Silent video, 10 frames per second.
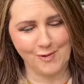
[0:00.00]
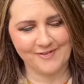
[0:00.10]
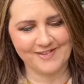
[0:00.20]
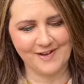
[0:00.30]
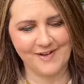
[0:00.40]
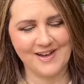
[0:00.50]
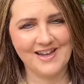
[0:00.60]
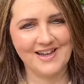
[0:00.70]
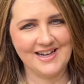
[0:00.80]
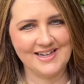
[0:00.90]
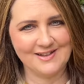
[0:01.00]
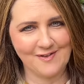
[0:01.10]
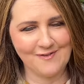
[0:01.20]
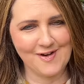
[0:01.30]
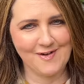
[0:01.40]
So it's a
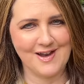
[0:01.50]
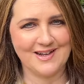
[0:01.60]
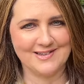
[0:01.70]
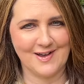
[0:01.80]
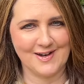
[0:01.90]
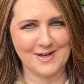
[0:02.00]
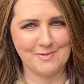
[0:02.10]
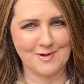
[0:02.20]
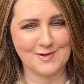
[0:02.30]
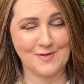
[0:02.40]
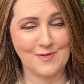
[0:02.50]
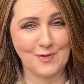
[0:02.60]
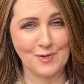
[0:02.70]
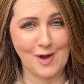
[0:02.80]
very exciting box full